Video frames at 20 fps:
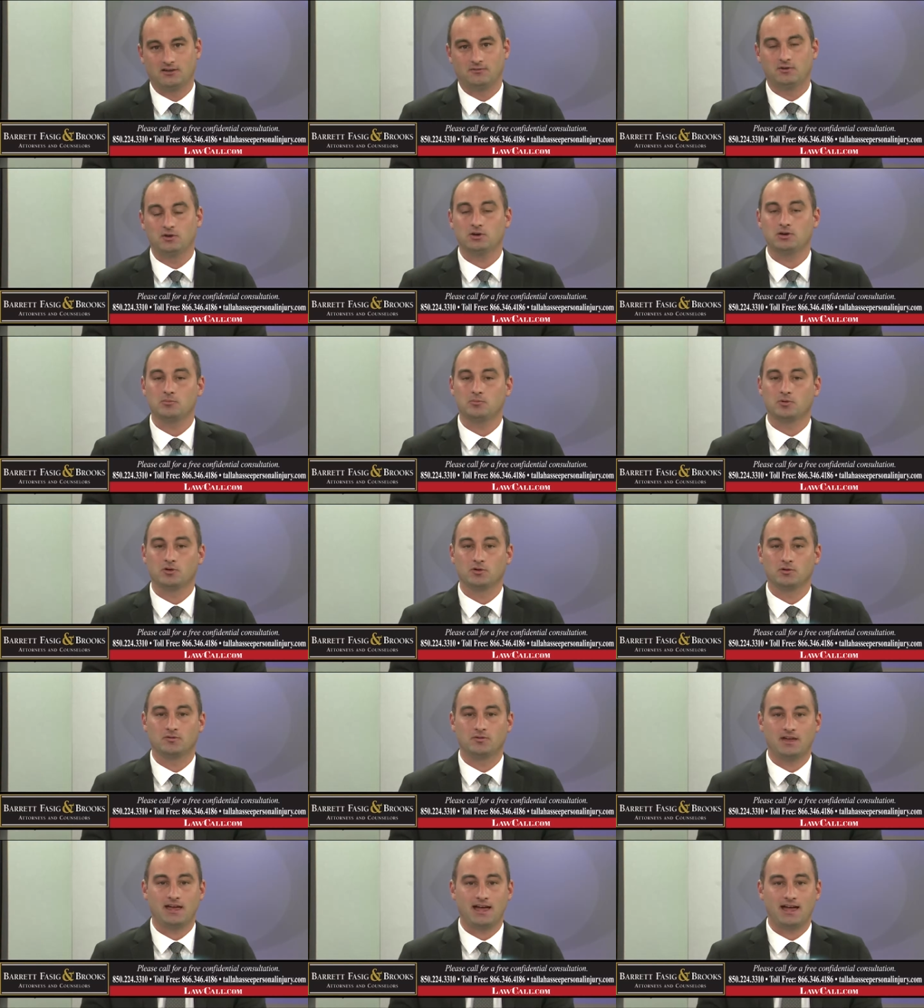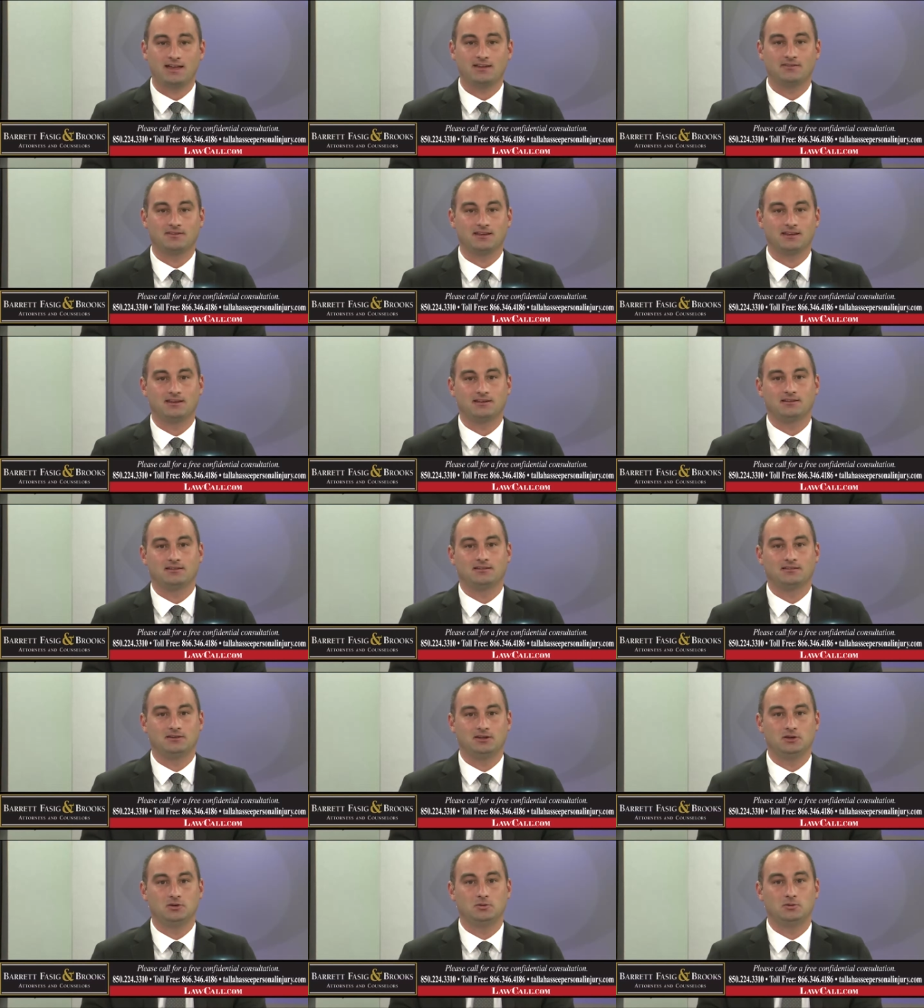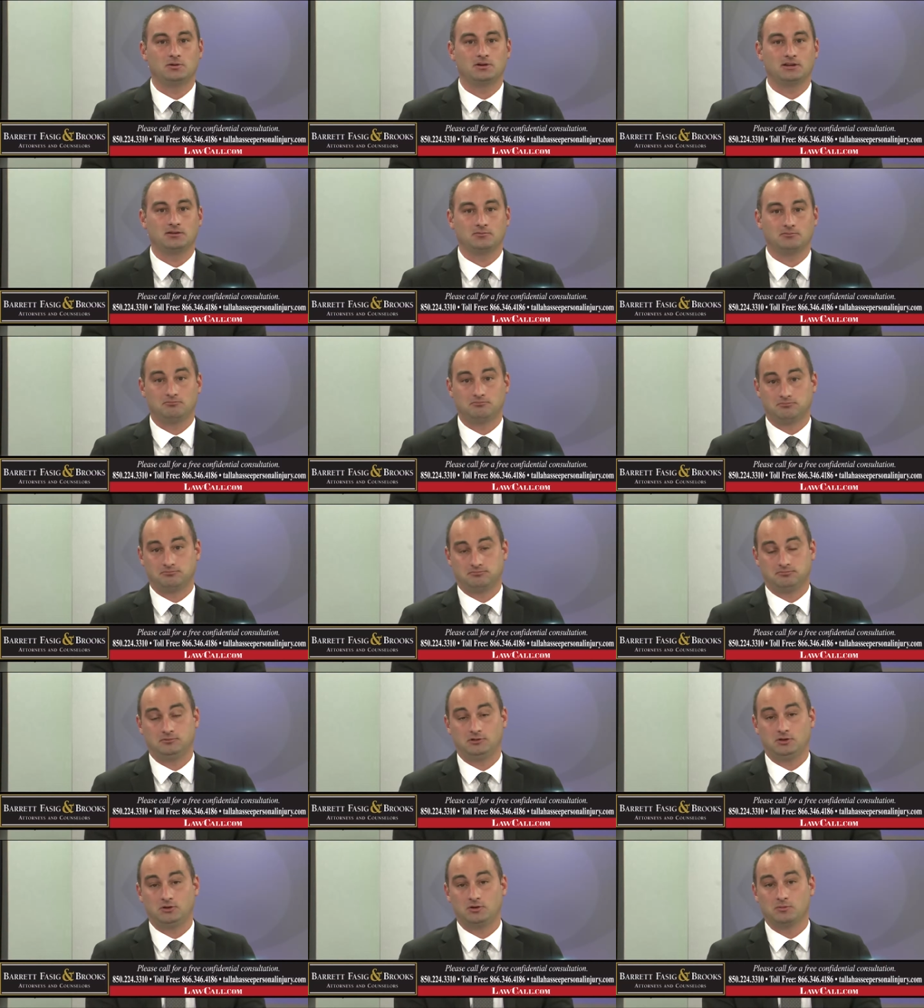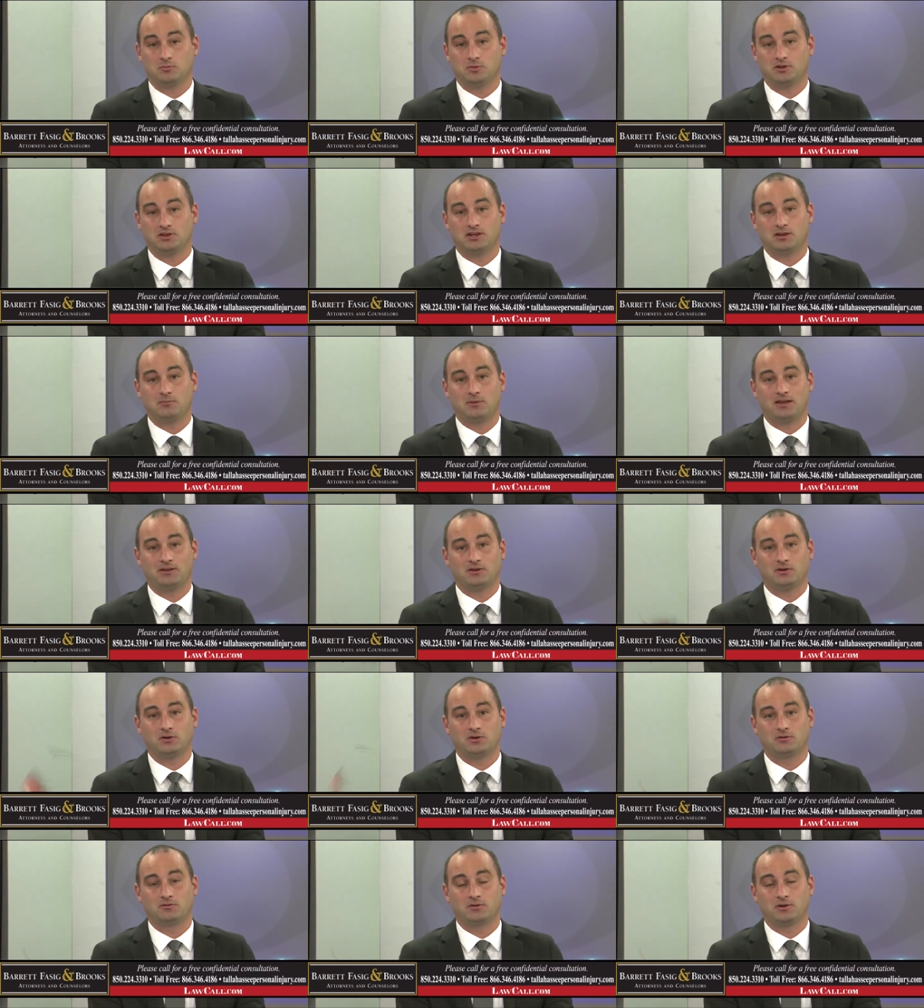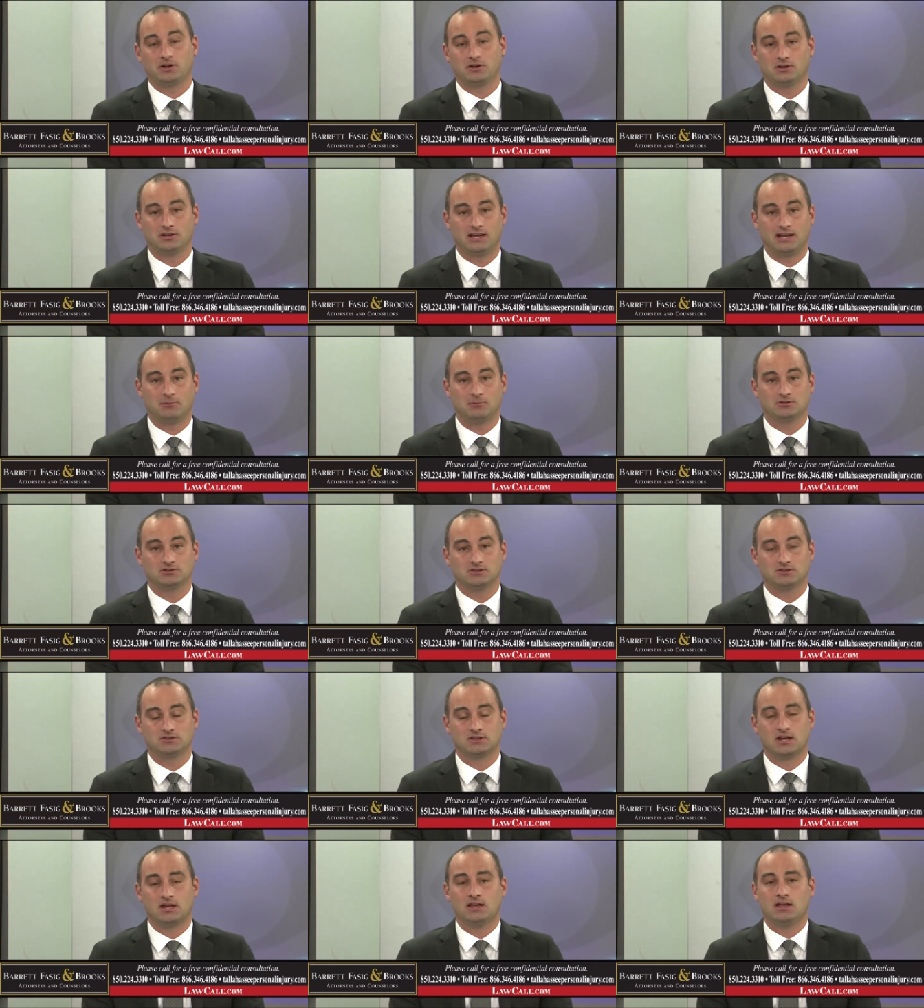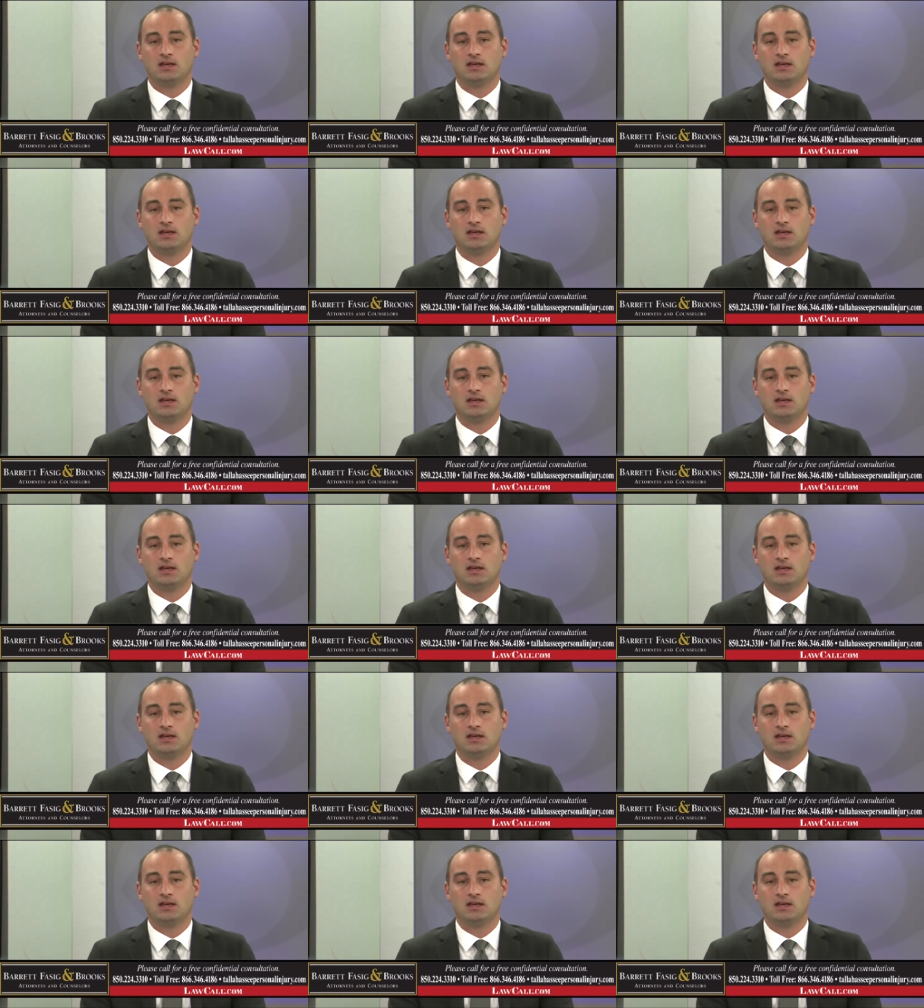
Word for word: there. If you can prove that, then you can you can put them on the hook for your damages.